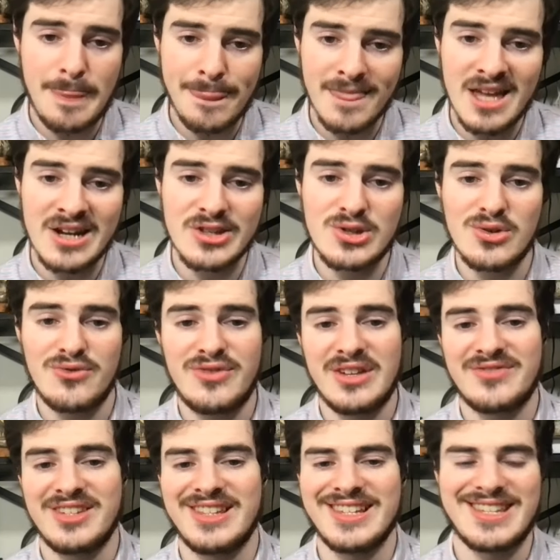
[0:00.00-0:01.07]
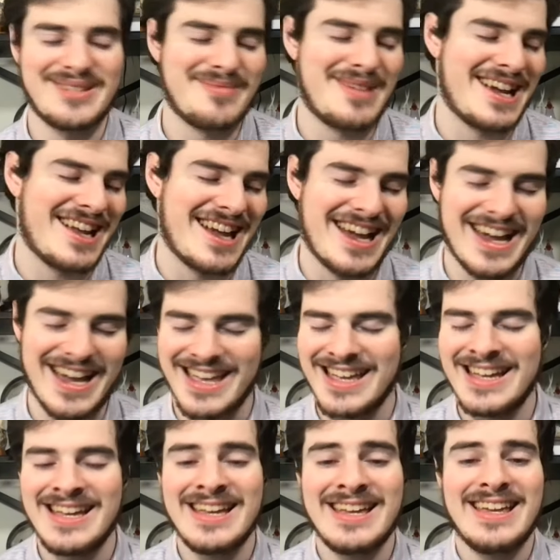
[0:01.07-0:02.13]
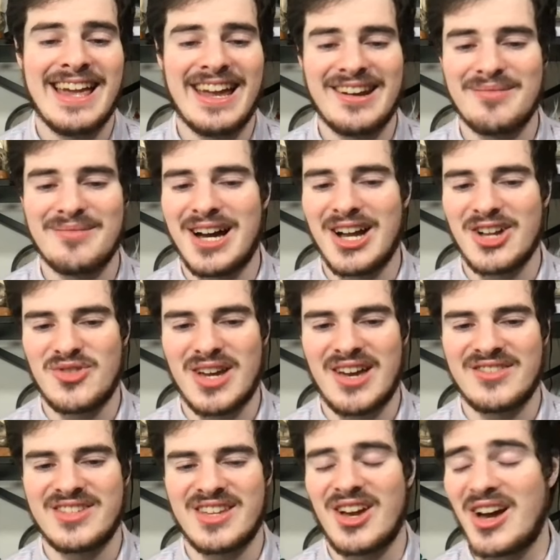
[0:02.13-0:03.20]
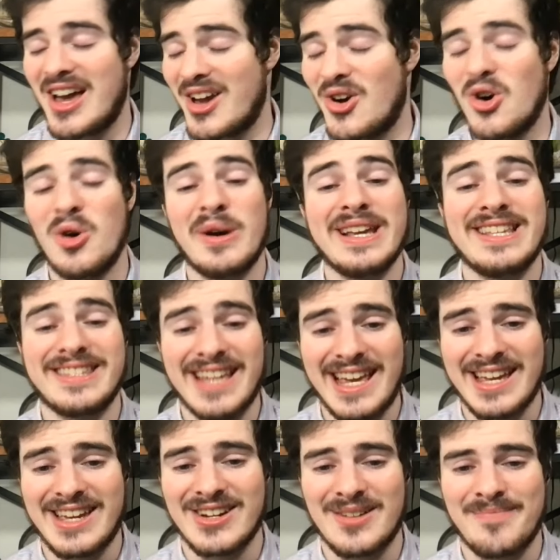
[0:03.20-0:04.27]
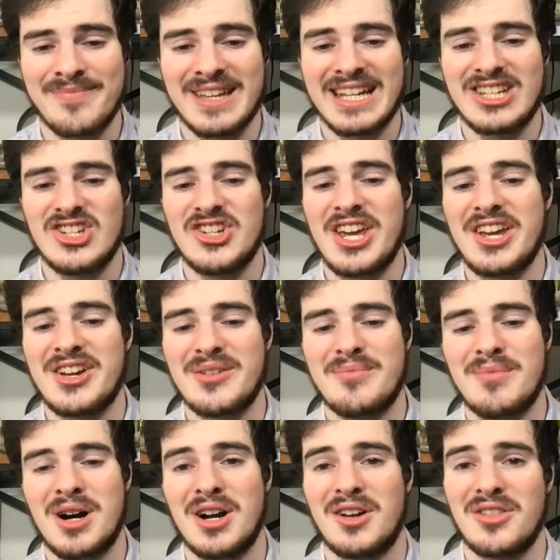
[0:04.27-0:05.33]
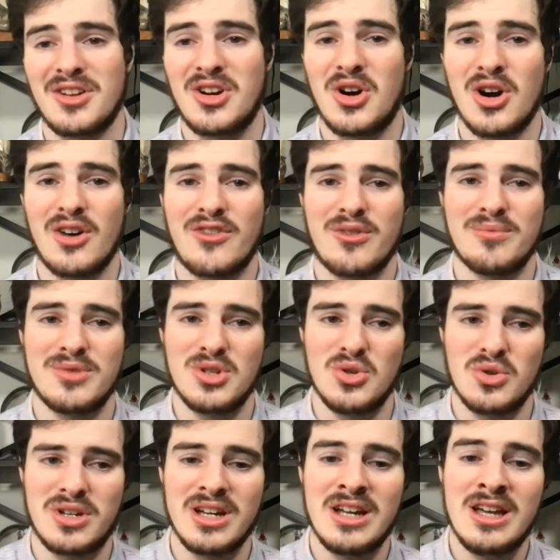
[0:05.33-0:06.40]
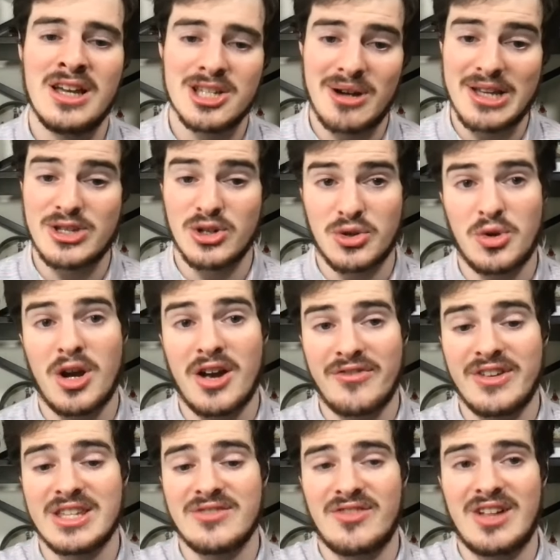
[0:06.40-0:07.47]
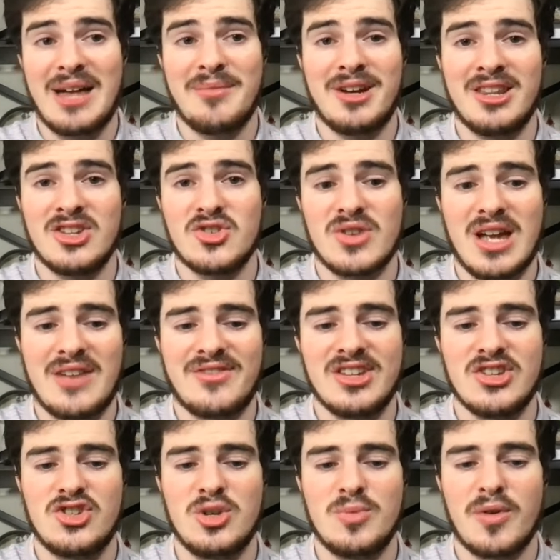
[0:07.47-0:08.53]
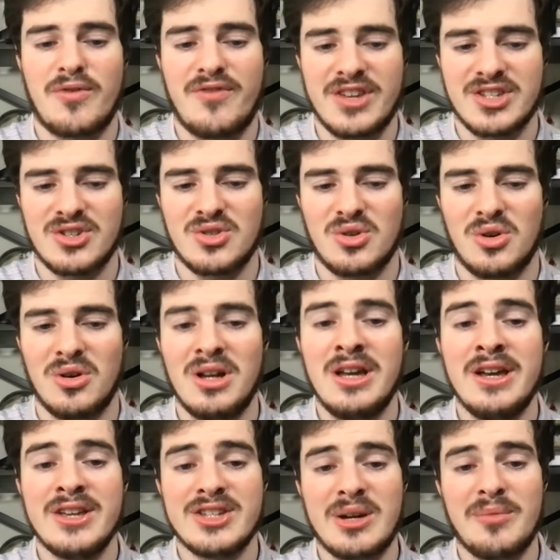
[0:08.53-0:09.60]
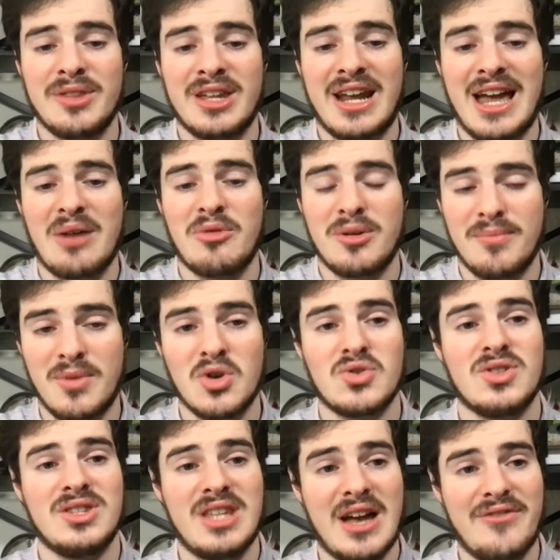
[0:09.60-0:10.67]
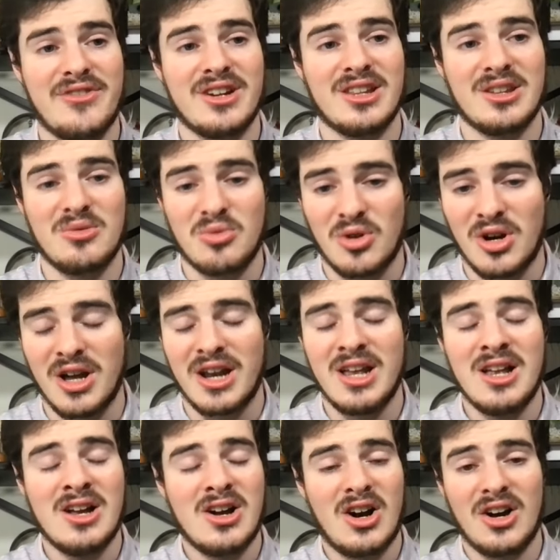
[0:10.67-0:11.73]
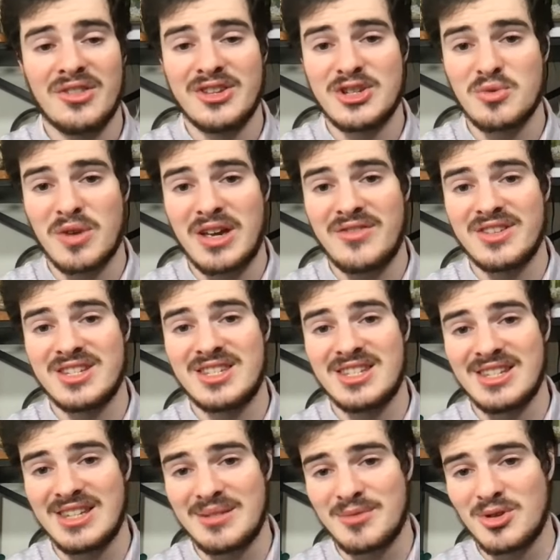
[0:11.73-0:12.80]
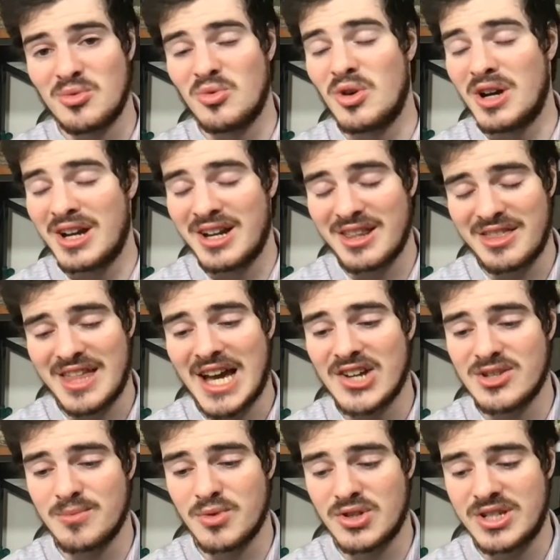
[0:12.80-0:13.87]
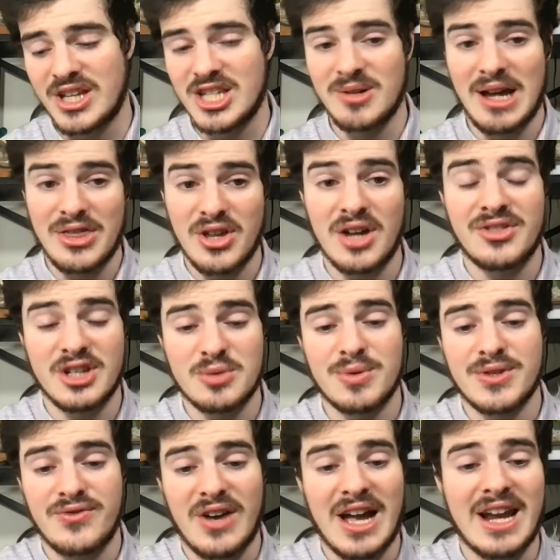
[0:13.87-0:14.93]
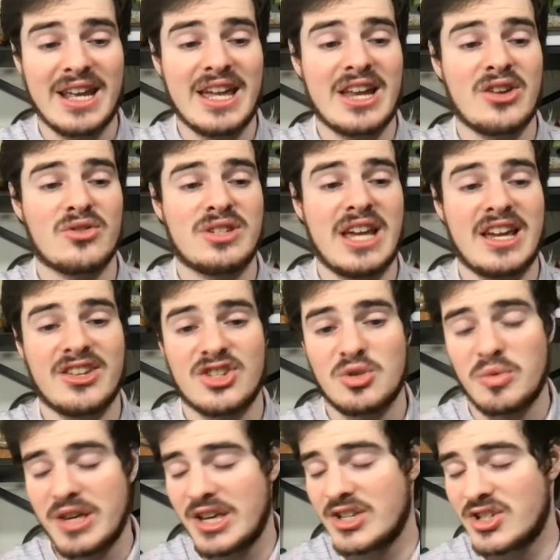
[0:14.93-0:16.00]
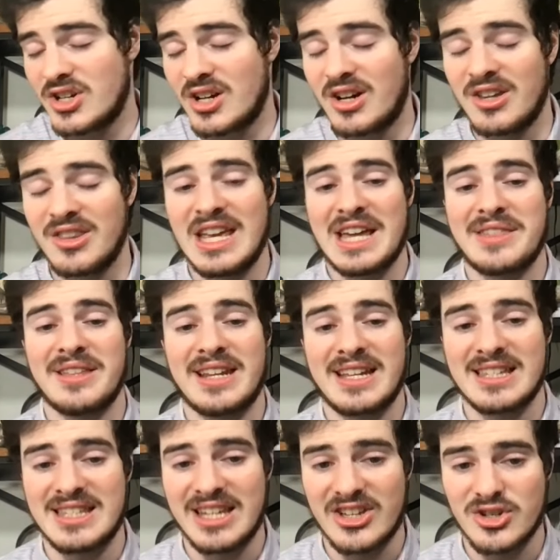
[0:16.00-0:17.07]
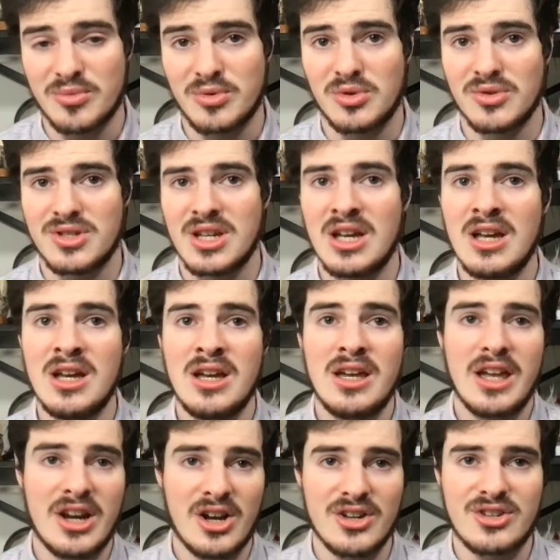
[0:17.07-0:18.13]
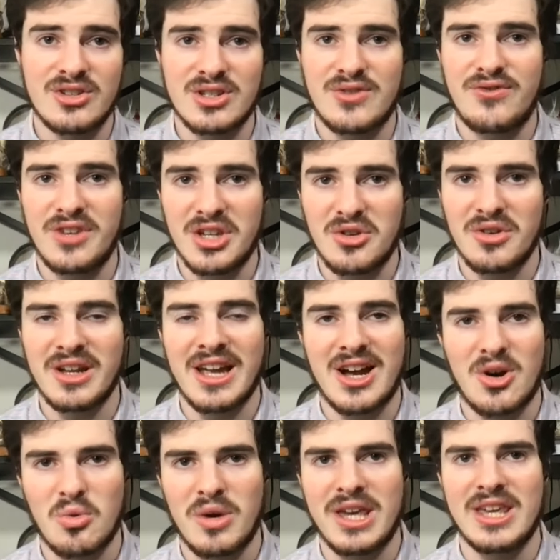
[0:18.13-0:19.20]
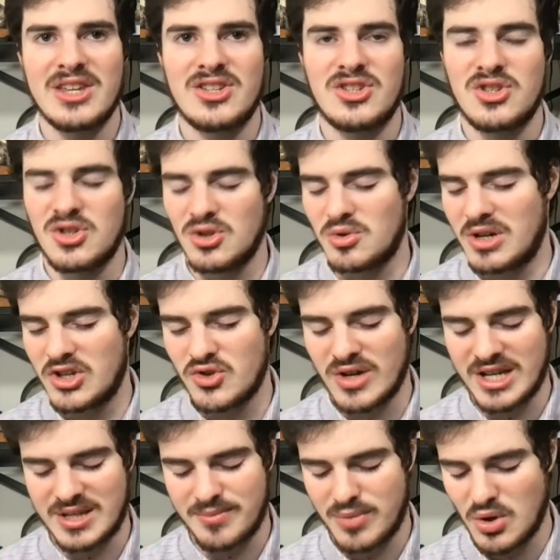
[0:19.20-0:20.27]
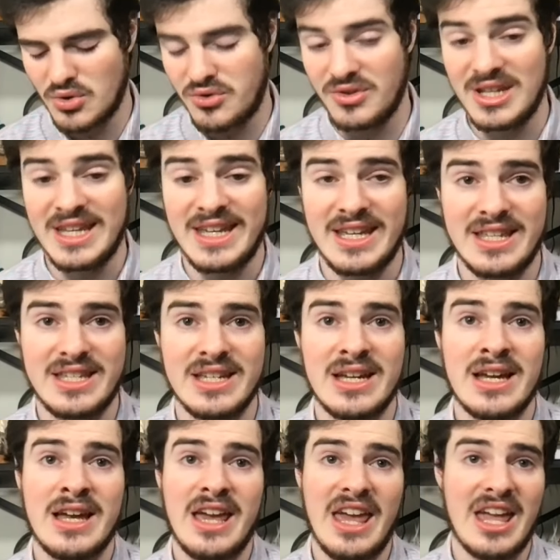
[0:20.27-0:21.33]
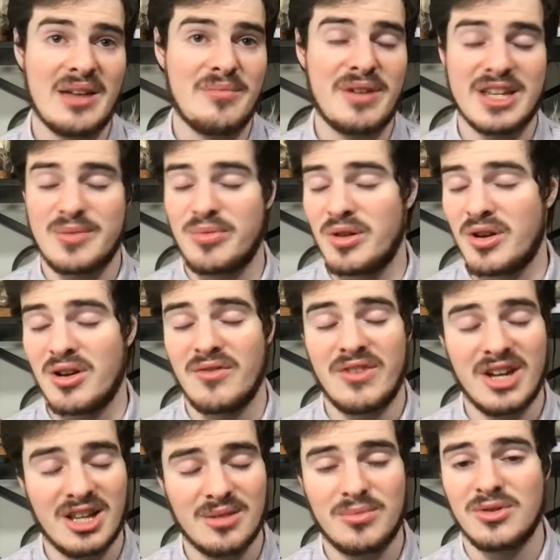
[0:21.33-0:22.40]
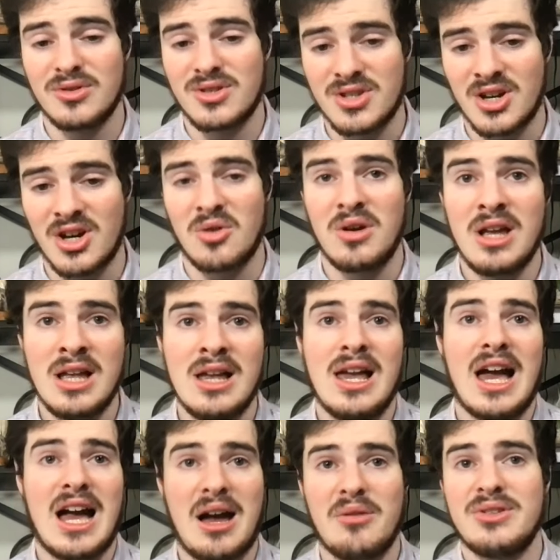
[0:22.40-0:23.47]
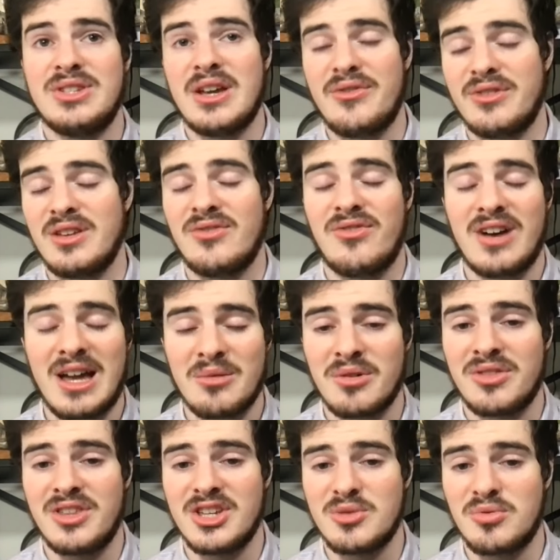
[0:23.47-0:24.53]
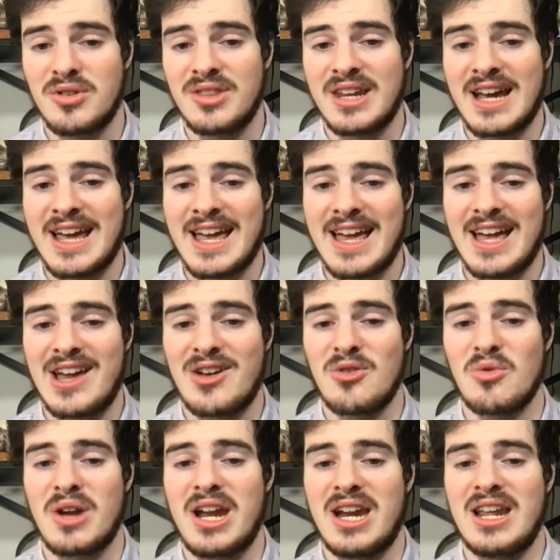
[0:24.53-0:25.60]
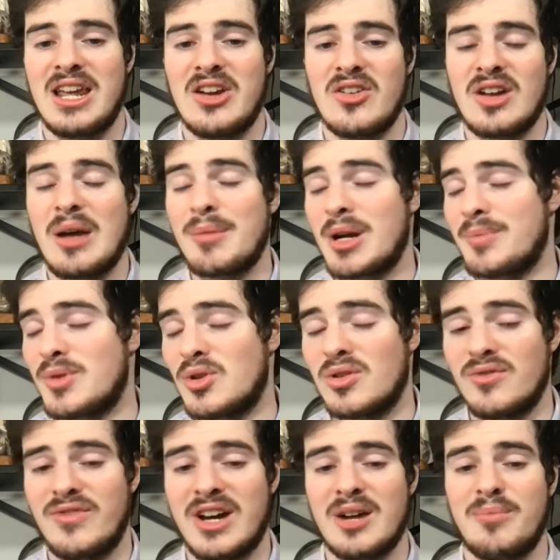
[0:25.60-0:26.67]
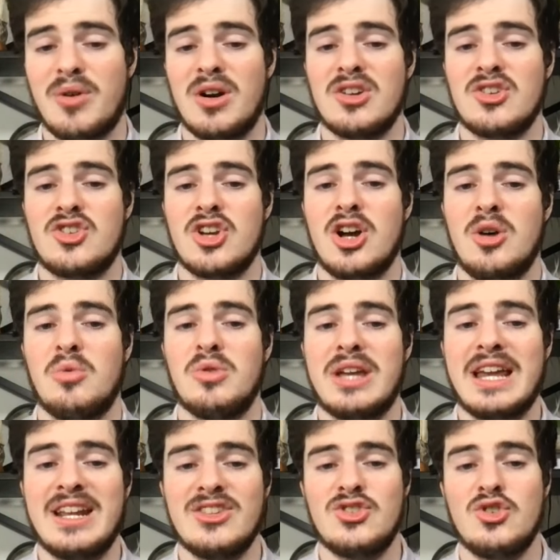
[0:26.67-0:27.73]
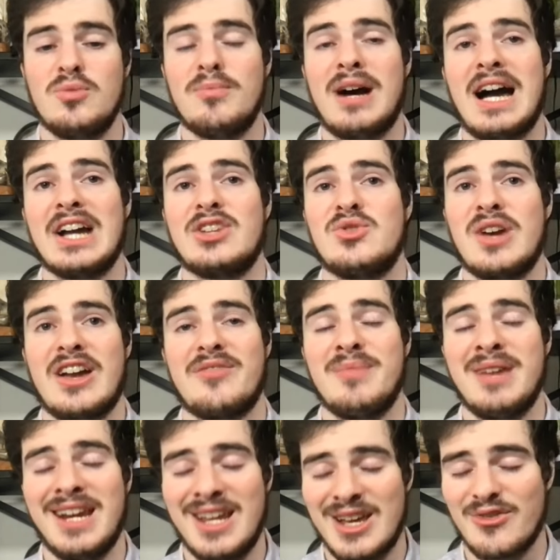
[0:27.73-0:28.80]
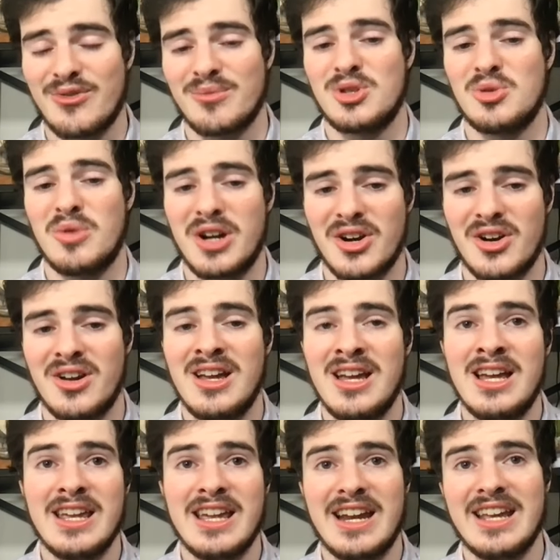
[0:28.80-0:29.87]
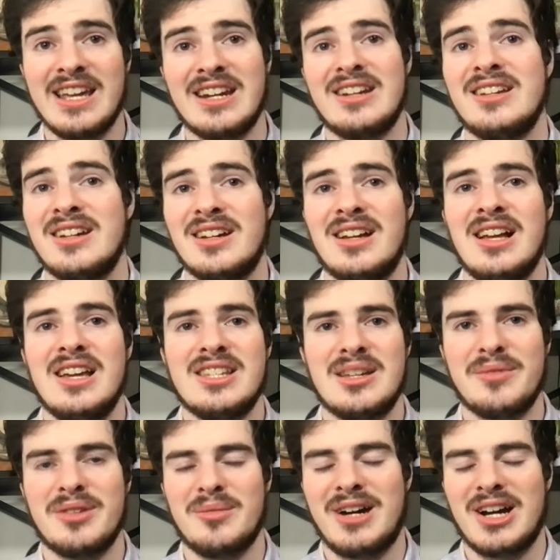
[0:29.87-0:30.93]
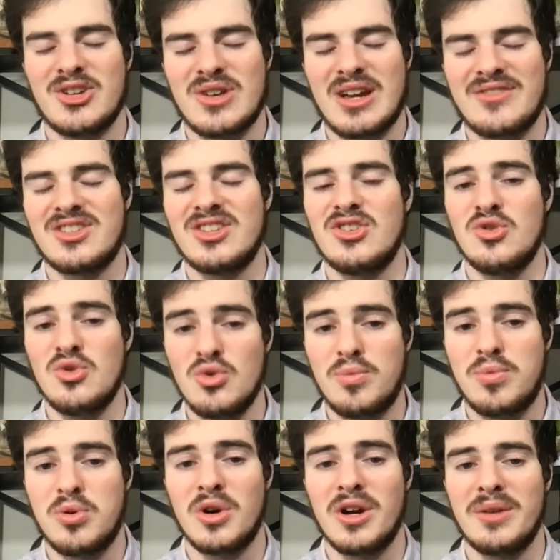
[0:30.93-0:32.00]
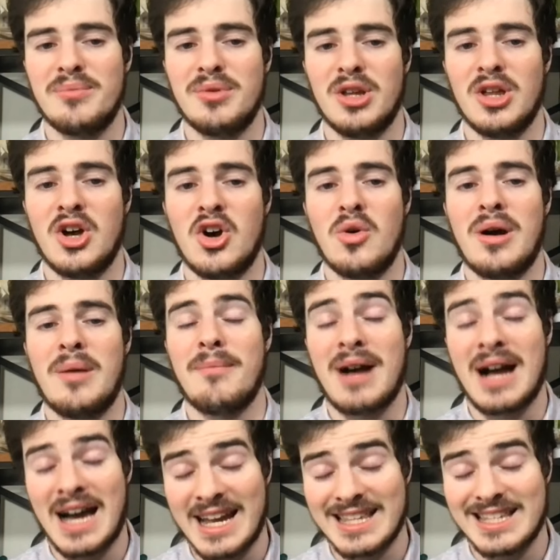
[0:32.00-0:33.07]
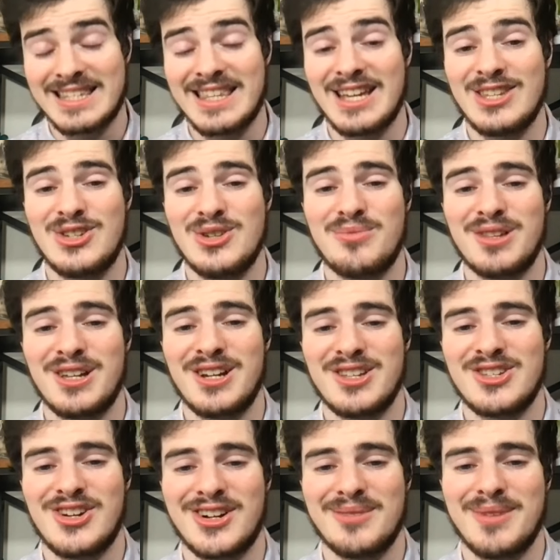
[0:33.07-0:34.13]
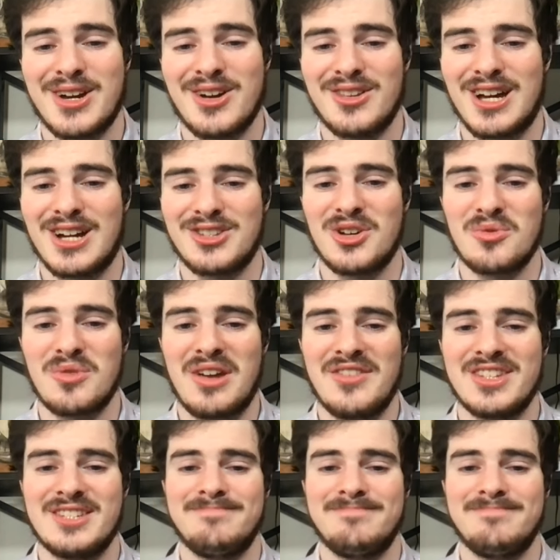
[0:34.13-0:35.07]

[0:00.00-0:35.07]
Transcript: Then at 250, this is my guy. End of mock drafts, I always take him. It's Jacob Monk, the guard from Duke. So I took three offensive linemen in this draft. He's super physical, someone that I would most definitely want on this Ravens team 1,000%. So I thought this was fine. Again, you're taking swings on the athletic intangibles and also just figuring out ways to address both needs and best player available. So I was definitely fine with this one that I had right here. Coming up though, on the final part of the show, we'll get into mock draft mania from Twitter, getting into some of the mock drafts that you put below mine. Stay tuned, plenty to talk about on Locked On Ravens.